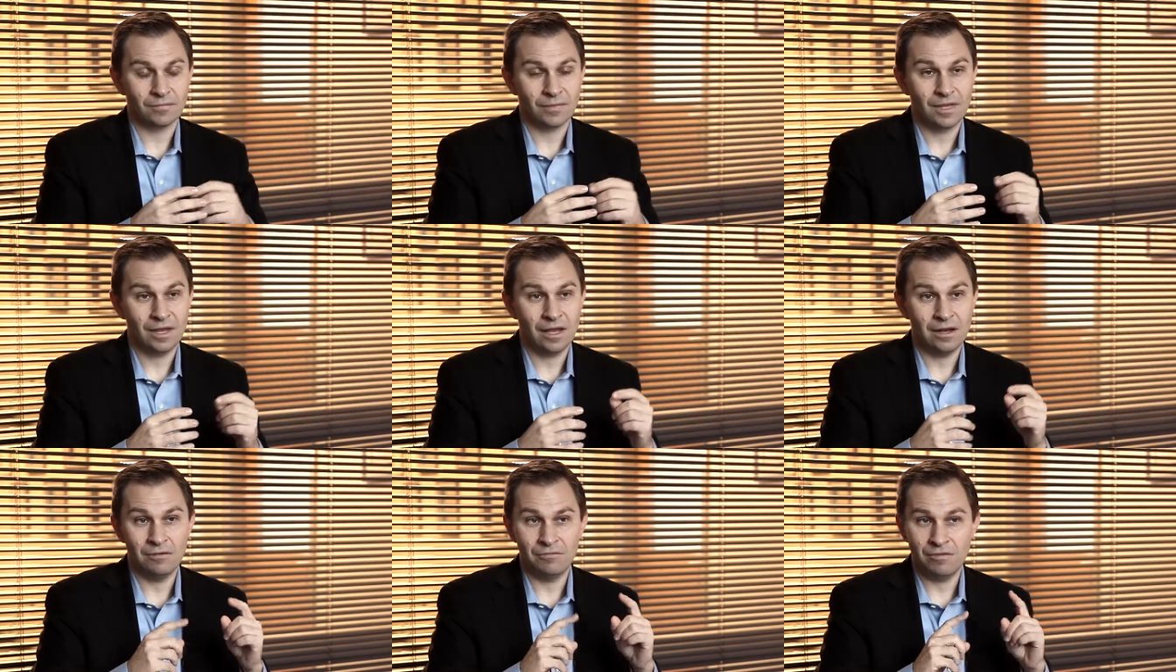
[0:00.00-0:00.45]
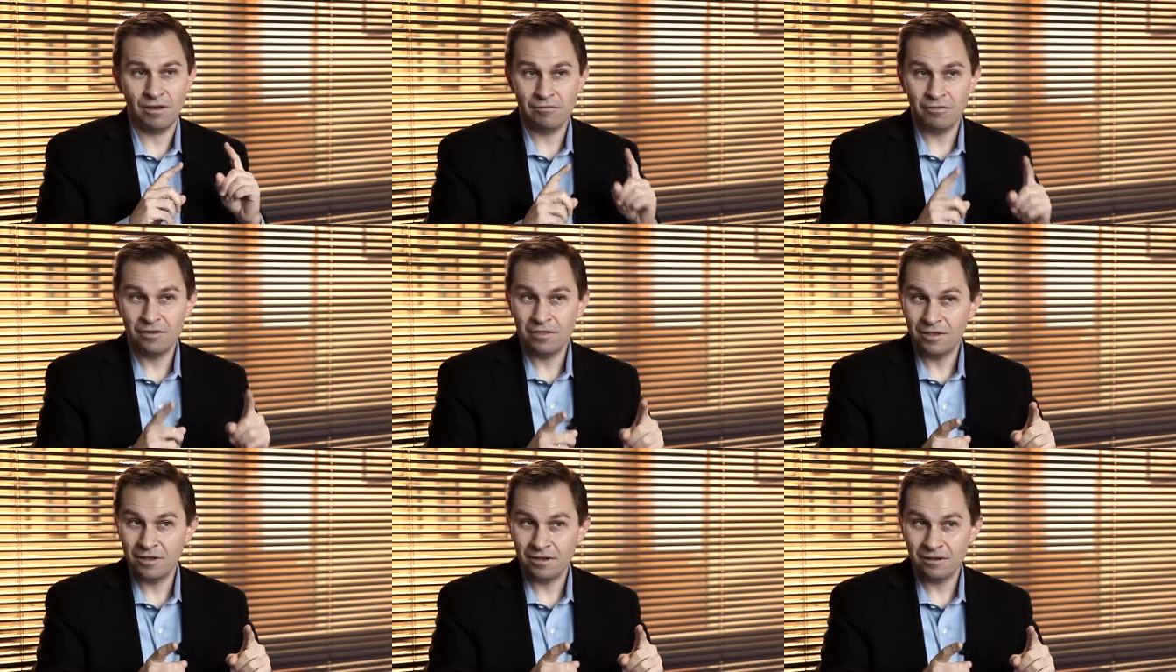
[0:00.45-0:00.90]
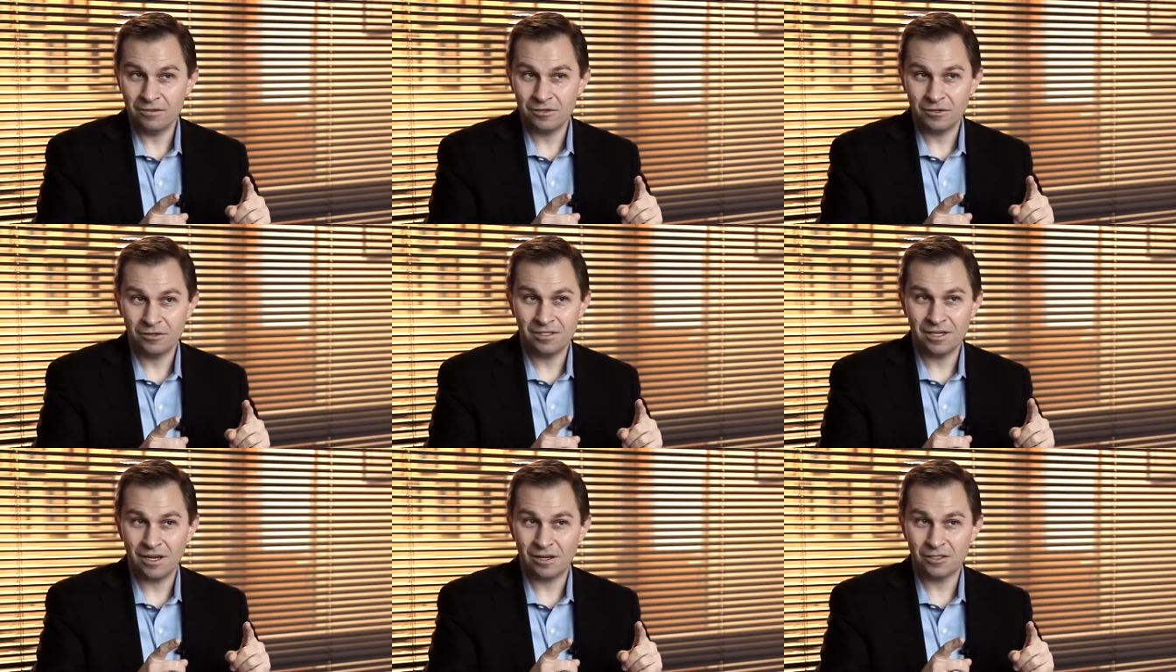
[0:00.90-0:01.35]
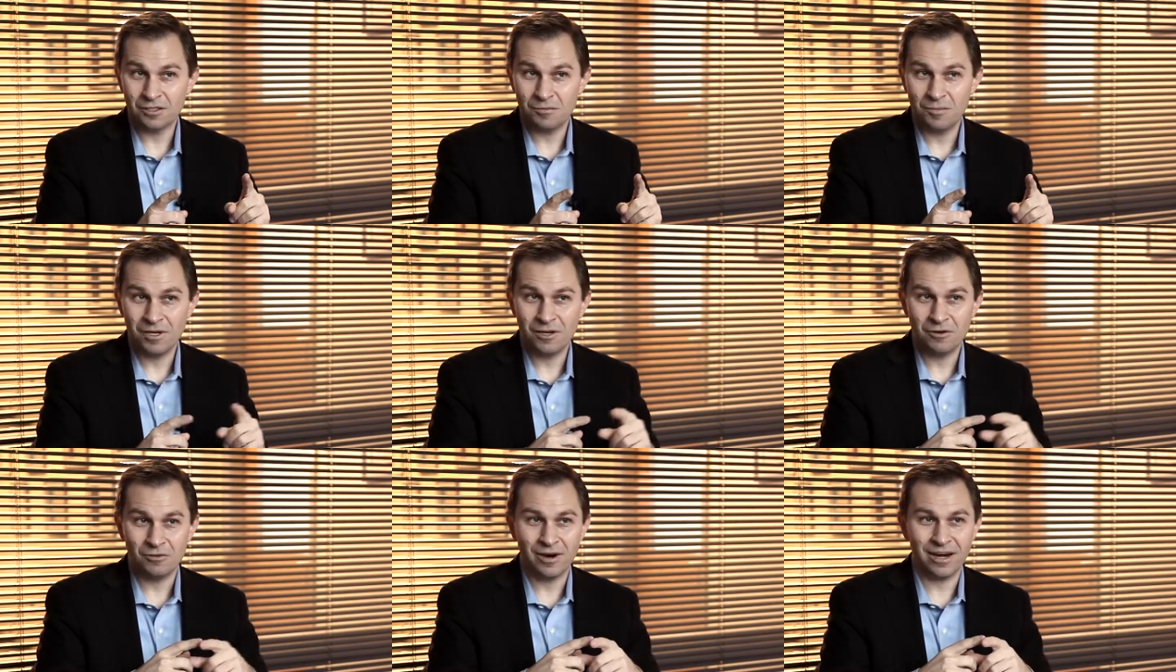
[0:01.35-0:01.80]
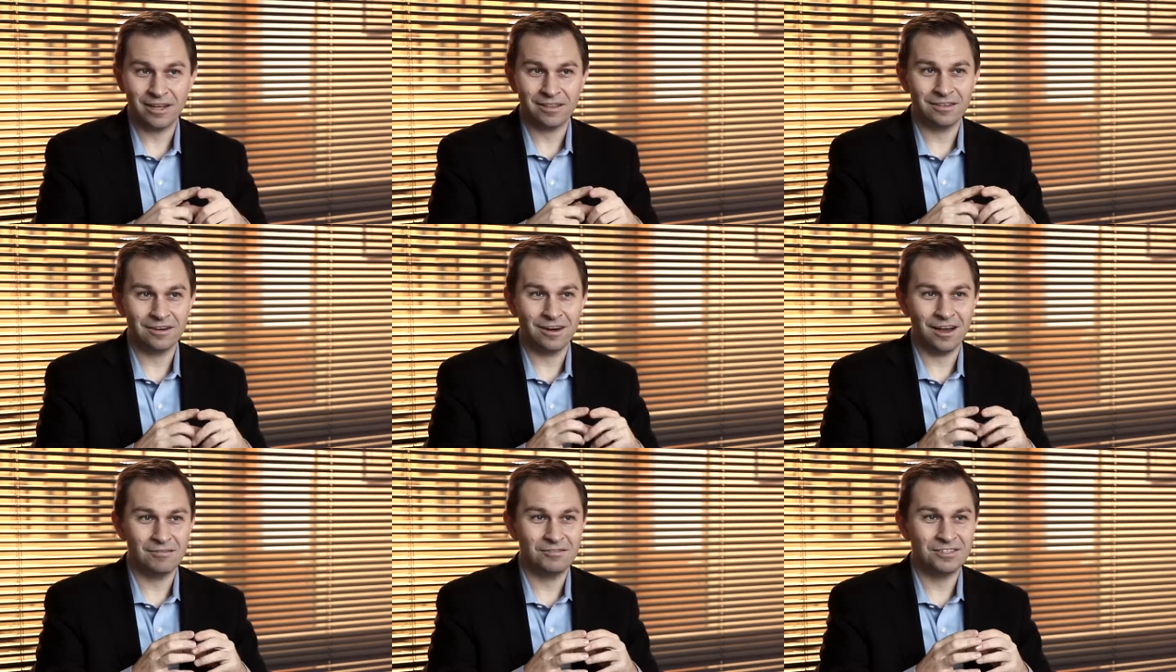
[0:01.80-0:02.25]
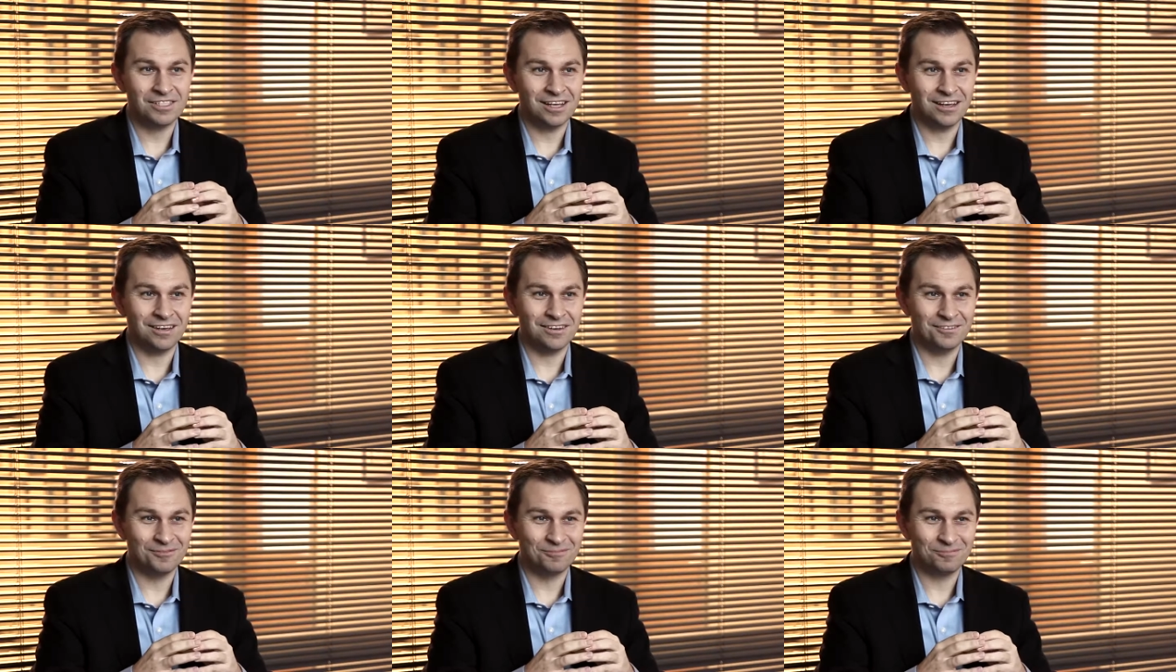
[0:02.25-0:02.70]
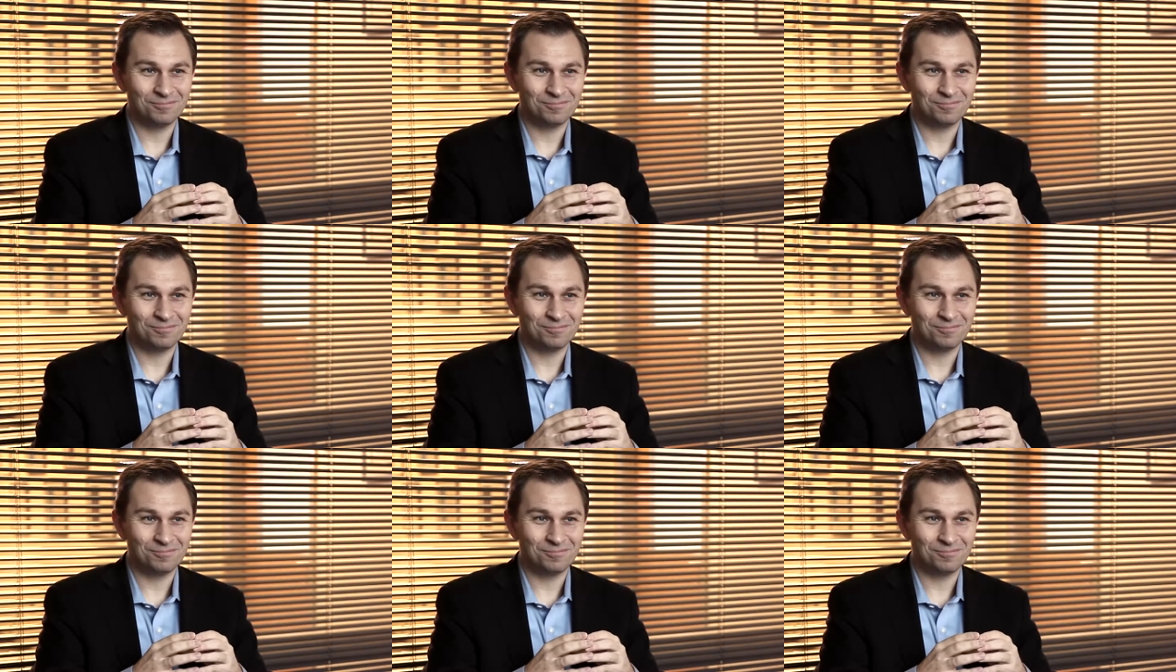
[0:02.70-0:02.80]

And if everything turns out to be correct that I've said,